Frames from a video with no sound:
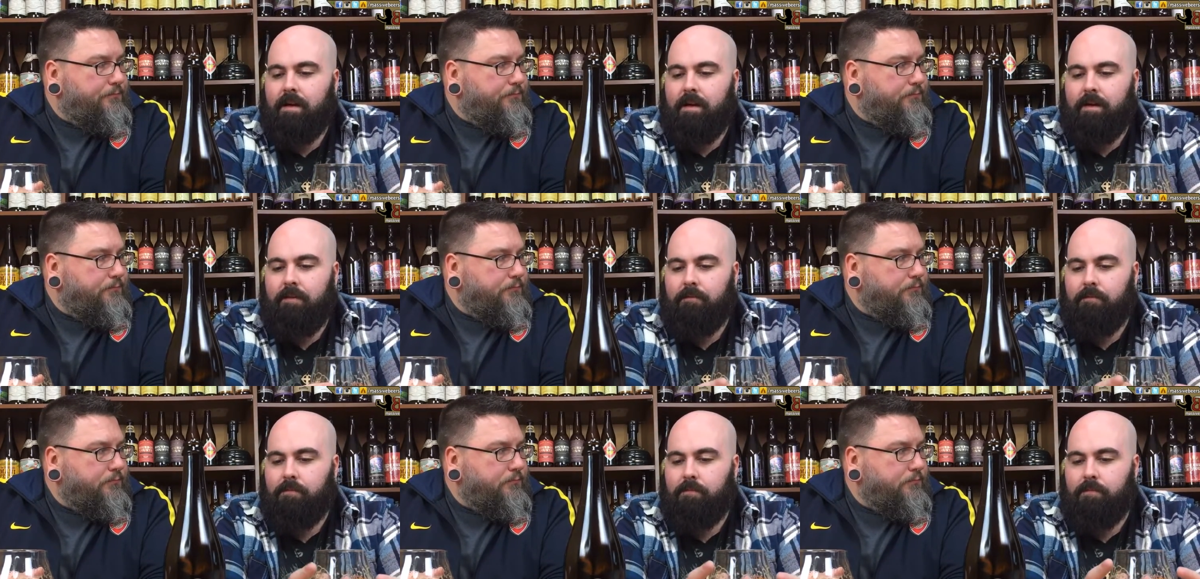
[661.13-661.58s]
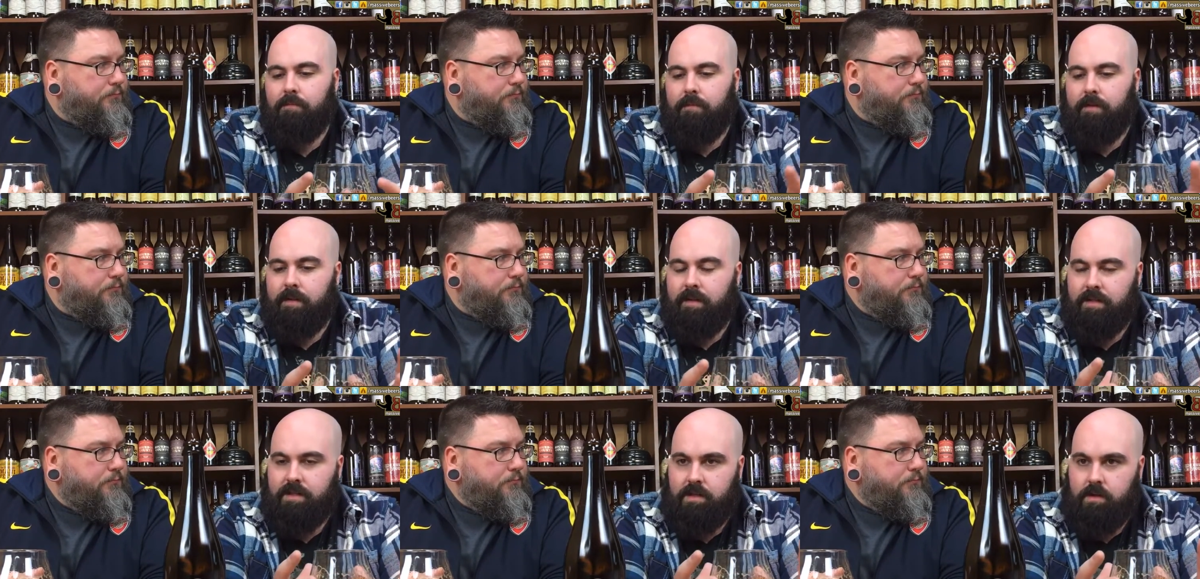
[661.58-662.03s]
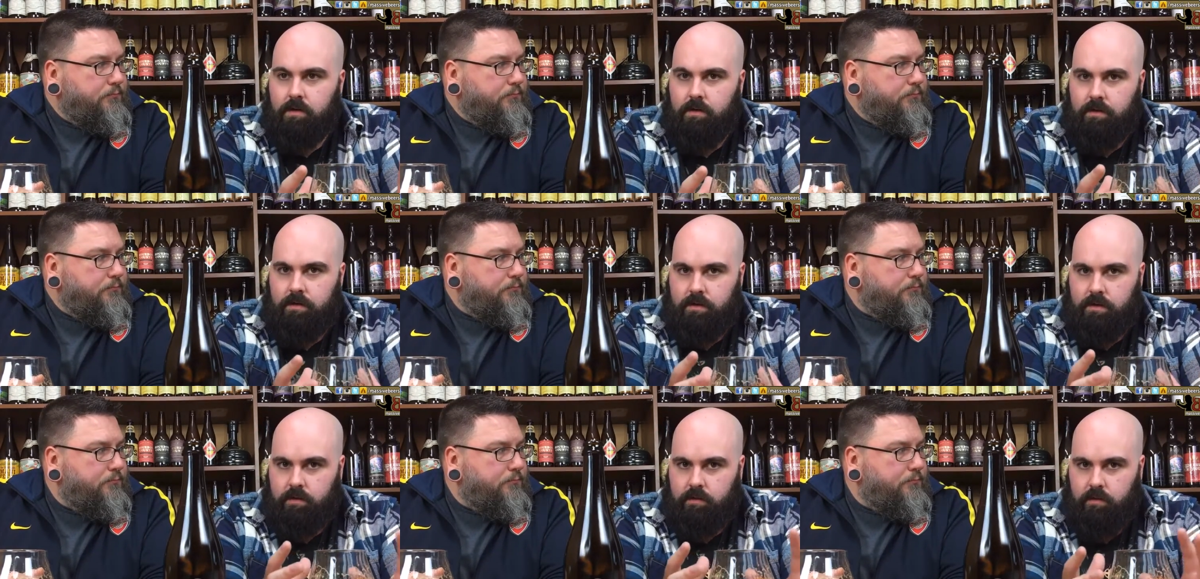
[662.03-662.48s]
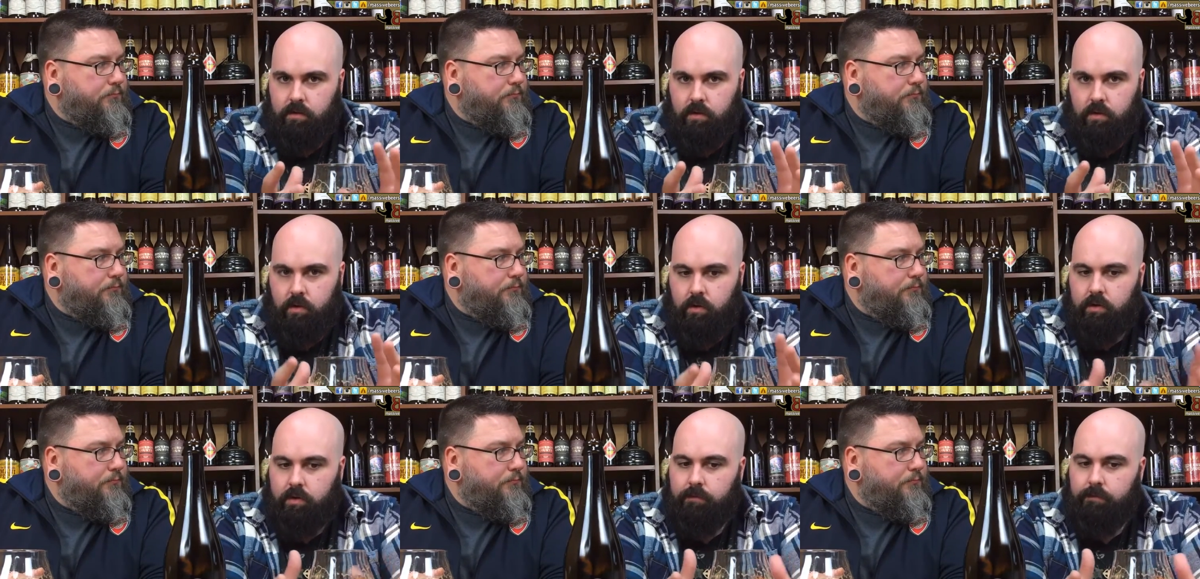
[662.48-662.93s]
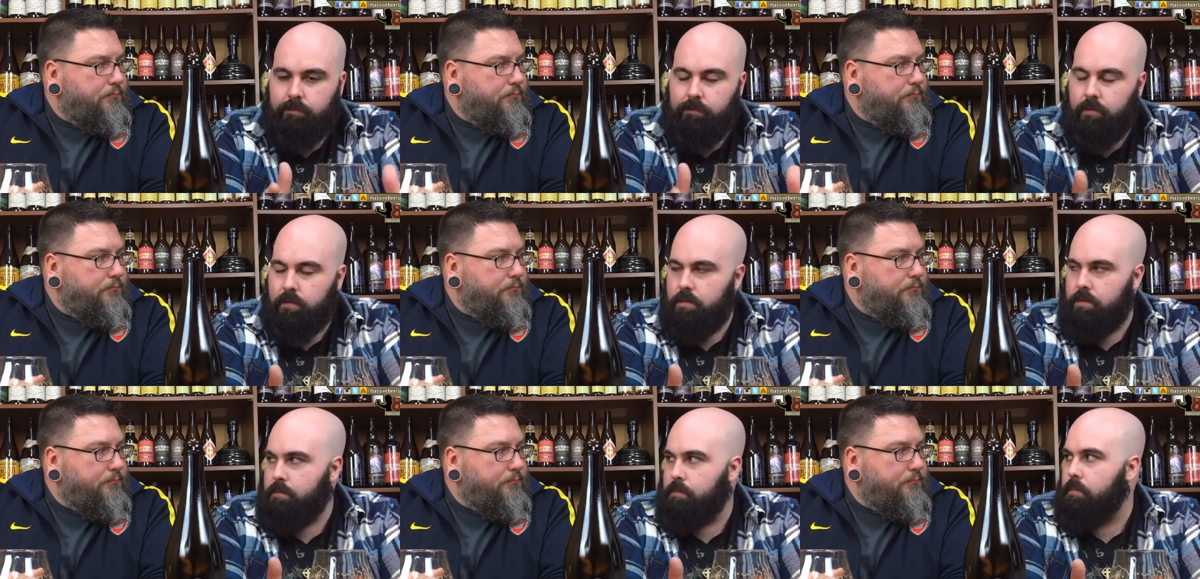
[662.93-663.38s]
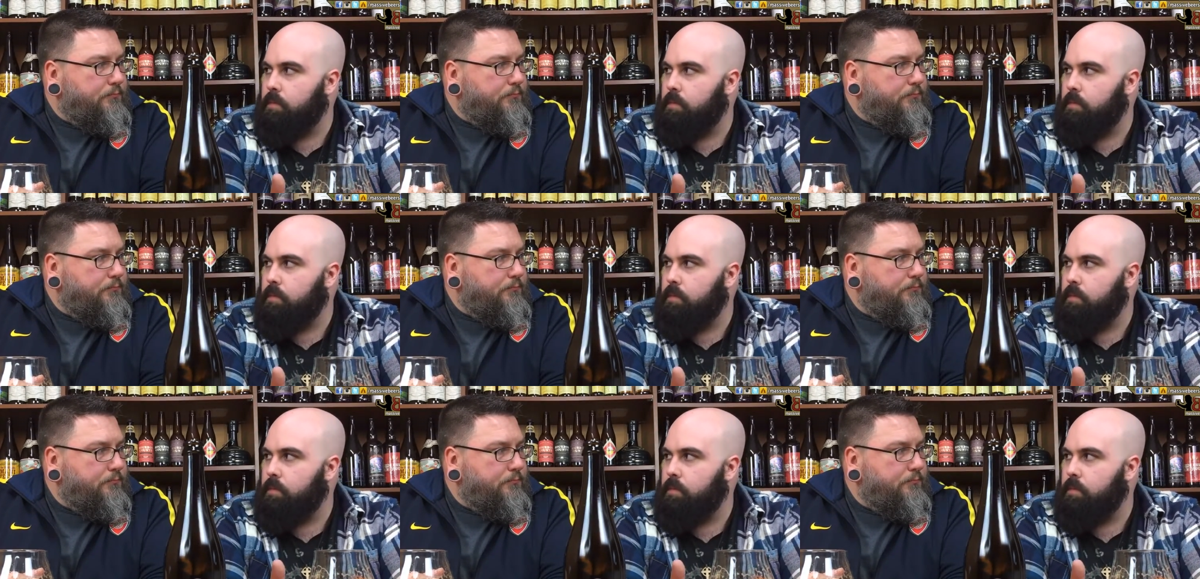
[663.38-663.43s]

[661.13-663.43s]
Speaker 1: and I really started to look for